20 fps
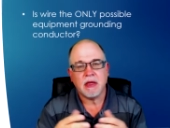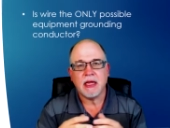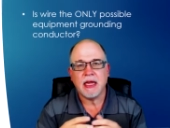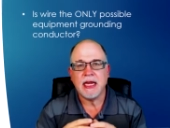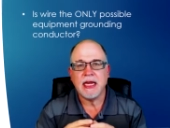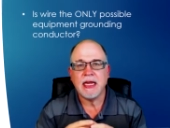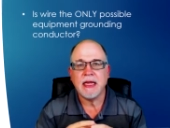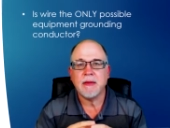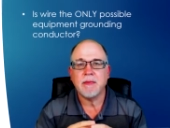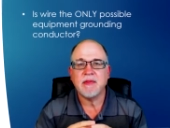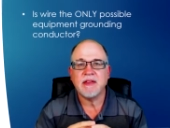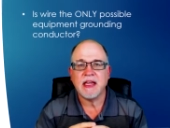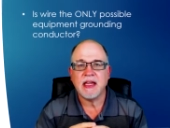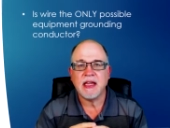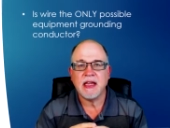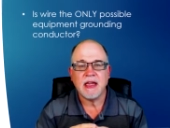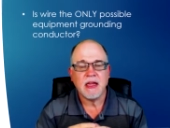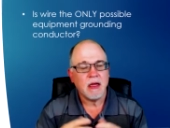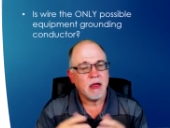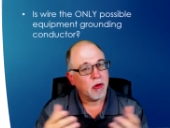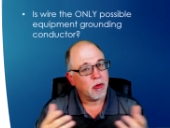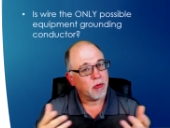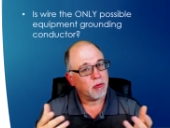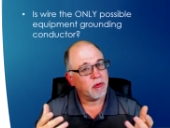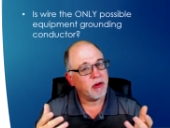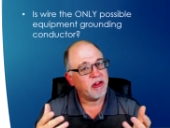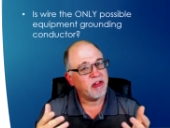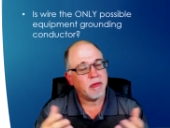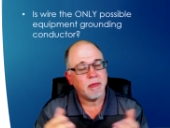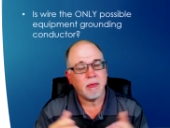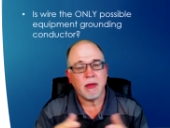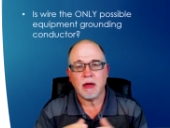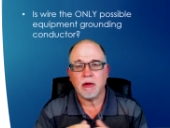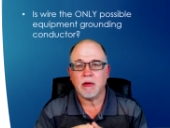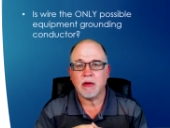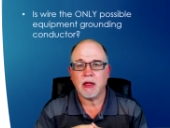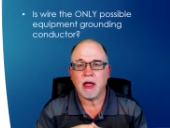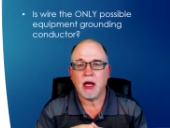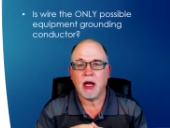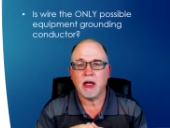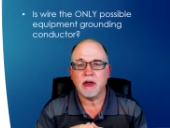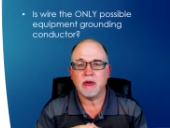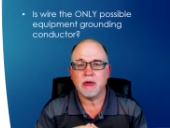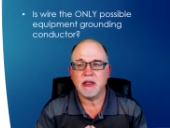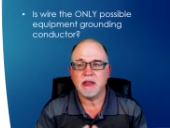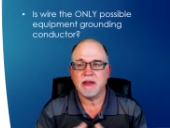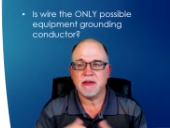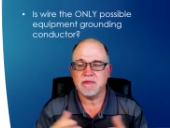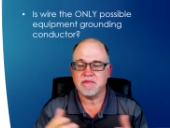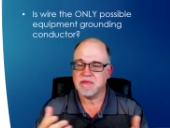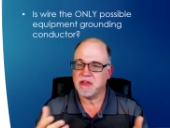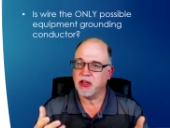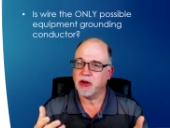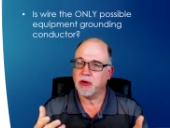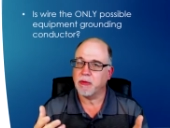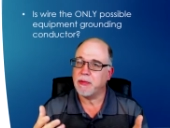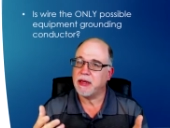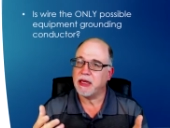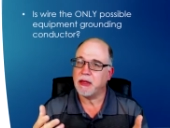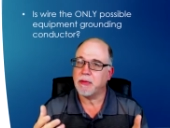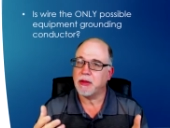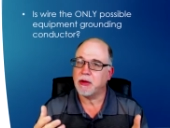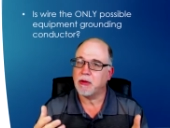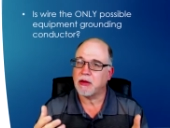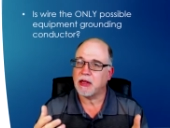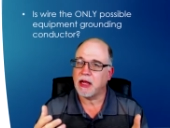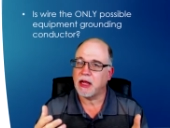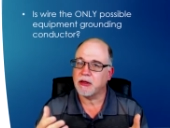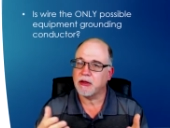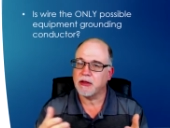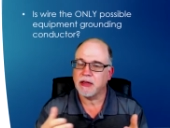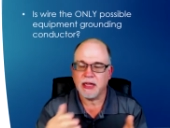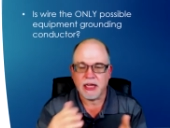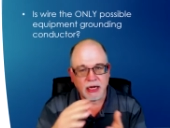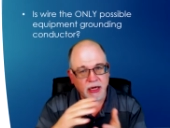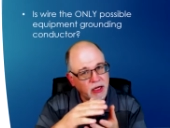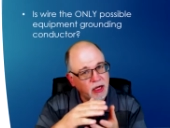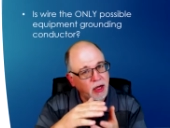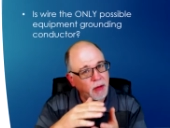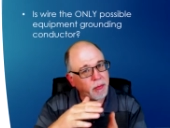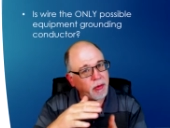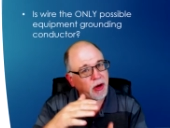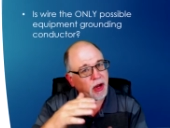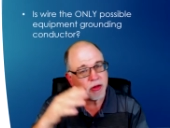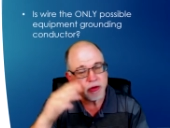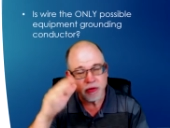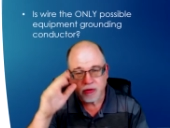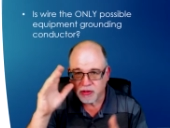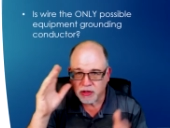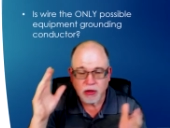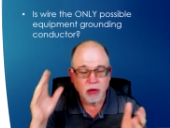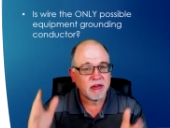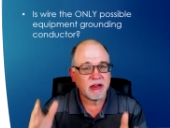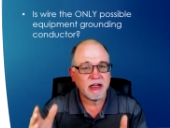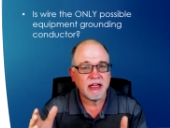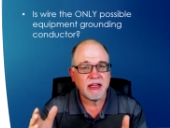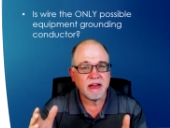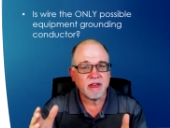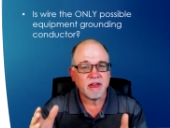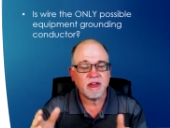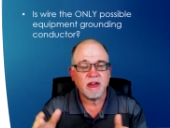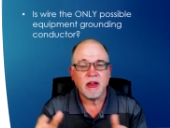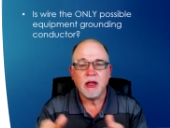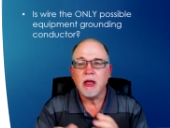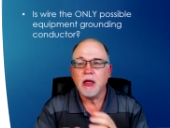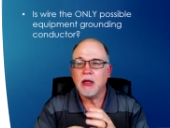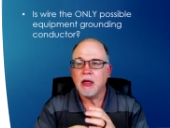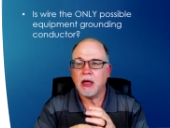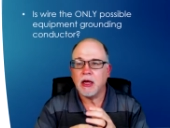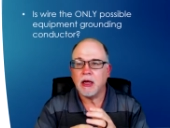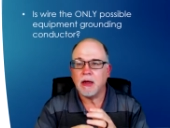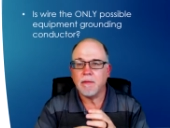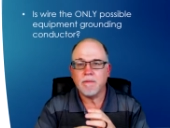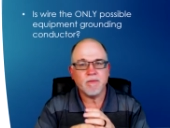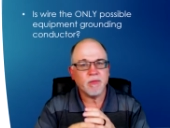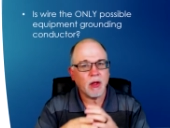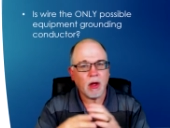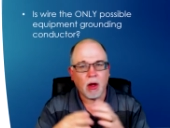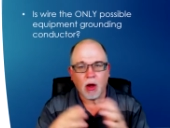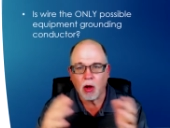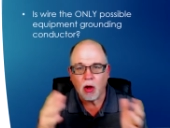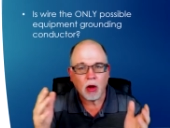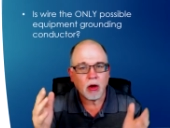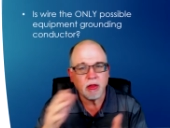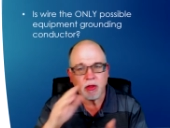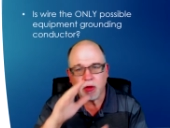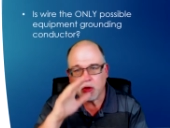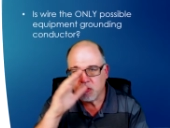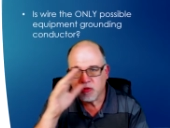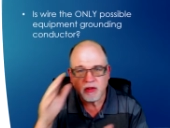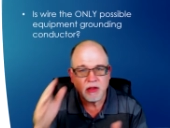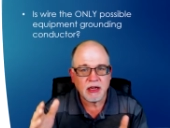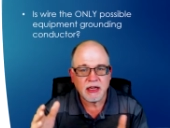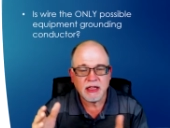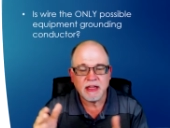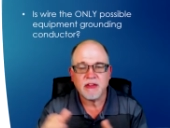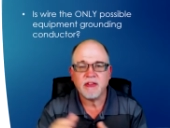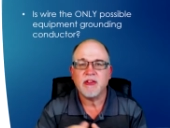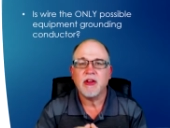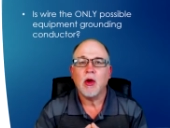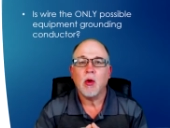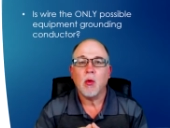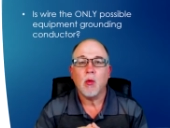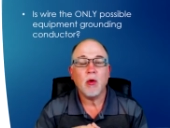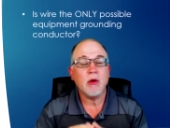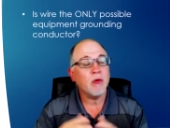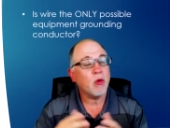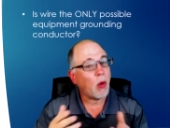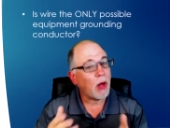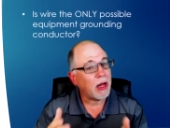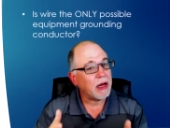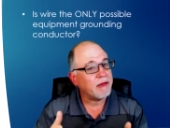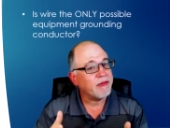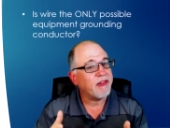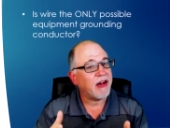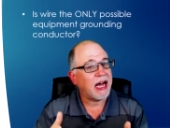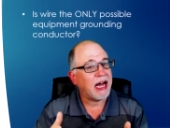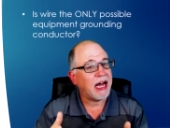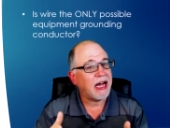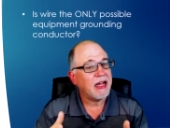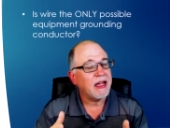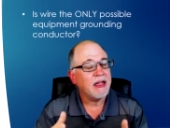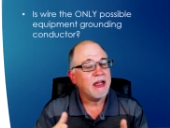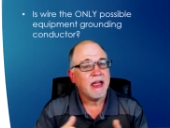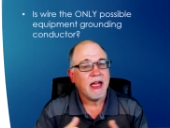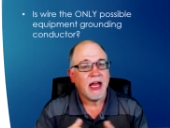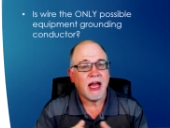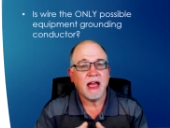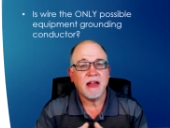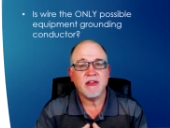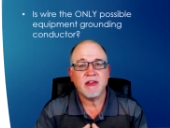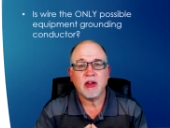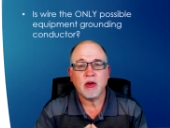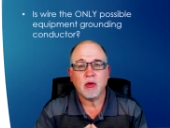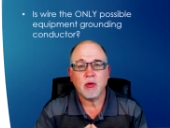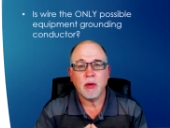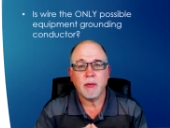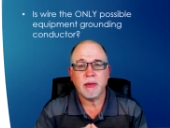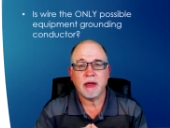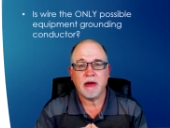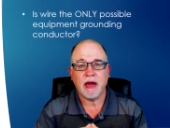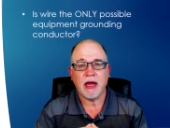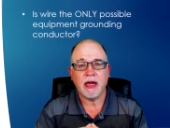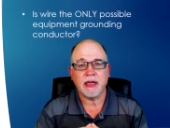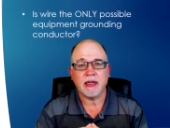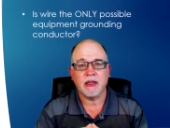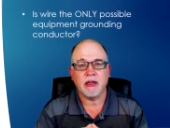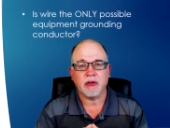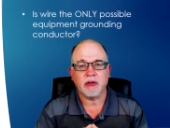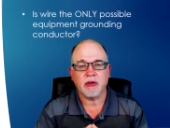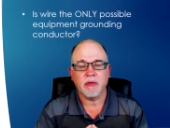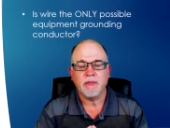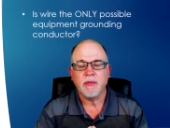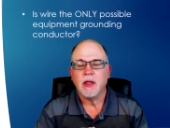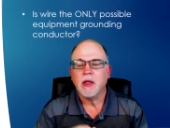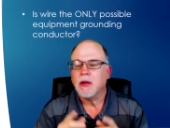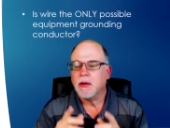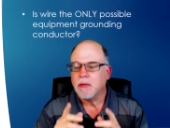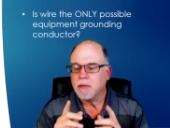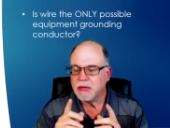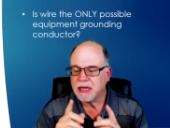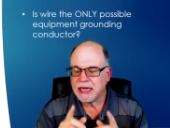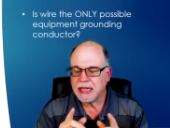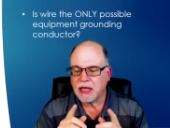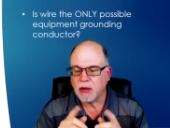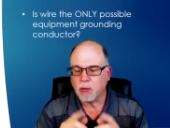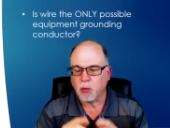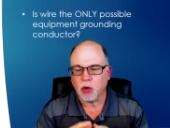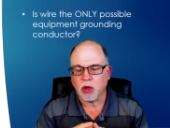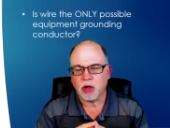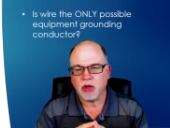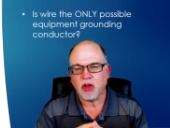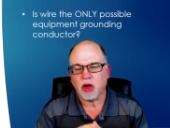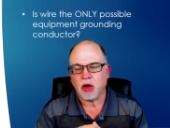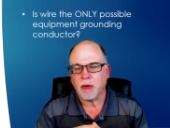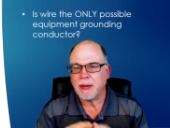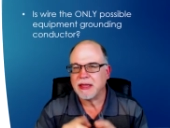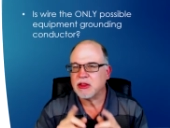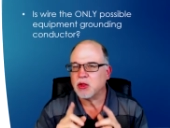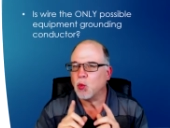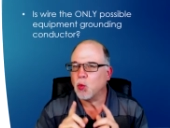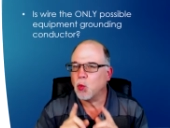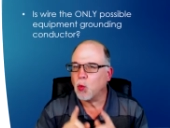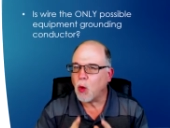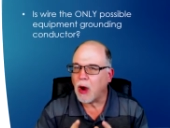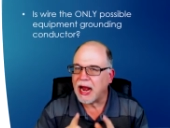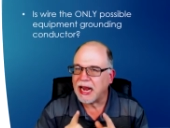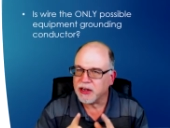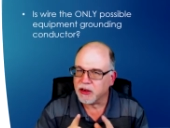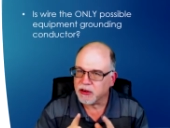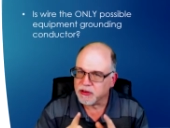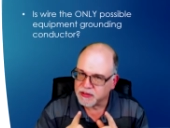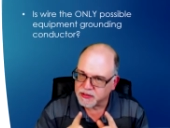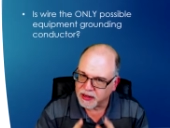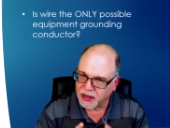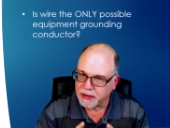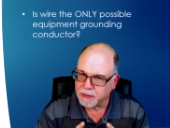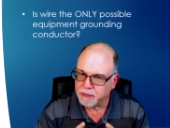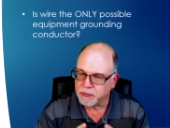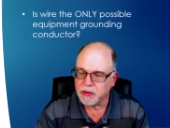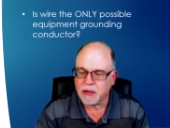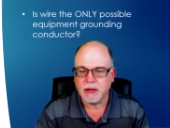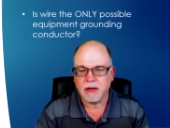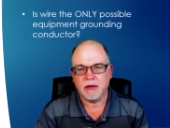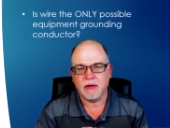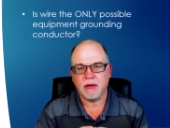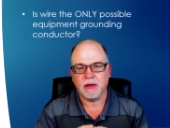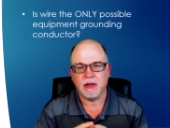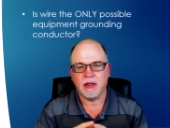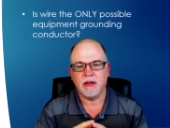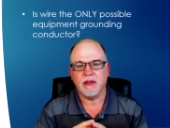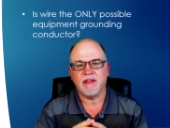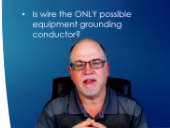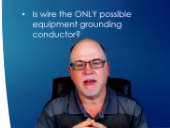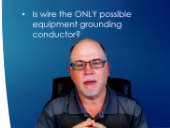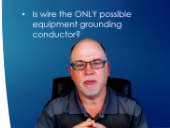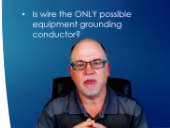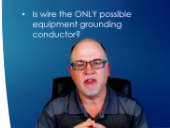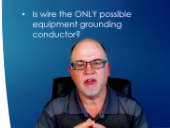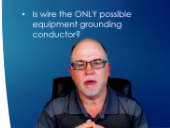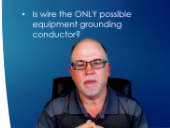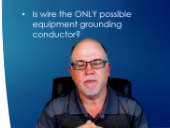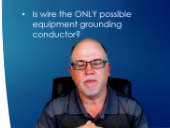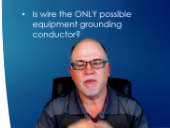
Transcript: EMT, rigid metal conduit, intermediate metal conduit, and a couple others in those lists, um, all of those in the list would qualify as an equipment grounding conductor. But again, we're going to talk about the wire type in this episode.